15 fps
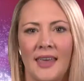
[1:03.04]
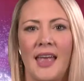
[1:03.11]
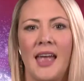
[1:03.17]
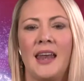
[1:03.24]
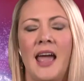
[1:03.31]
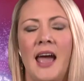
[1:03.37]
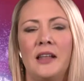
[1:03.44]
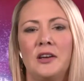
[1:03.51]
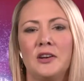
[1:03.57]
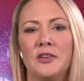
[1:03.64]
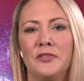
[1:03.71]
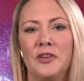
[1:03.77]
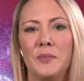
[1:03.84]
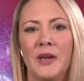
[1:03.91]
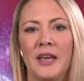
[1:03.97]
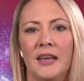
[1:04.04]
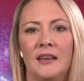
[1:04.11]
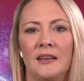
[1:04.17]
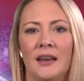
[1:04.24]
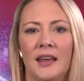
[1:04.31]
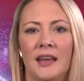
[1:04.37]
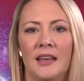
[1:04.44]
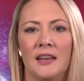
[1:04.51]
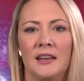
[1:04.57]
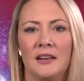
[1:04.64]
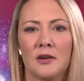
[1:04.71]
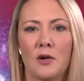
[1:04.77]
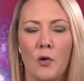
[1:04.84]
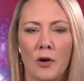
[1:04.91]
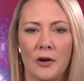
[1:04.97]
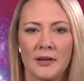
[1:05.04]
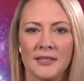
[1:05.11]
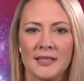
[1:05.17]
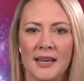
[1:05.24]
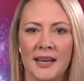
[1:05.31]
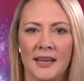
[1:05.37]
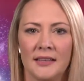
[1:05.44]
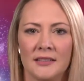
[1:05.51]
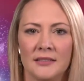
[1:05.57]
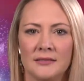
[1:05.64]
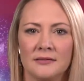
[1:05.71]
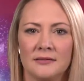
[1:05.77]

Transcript: And how long have you been in quarantine?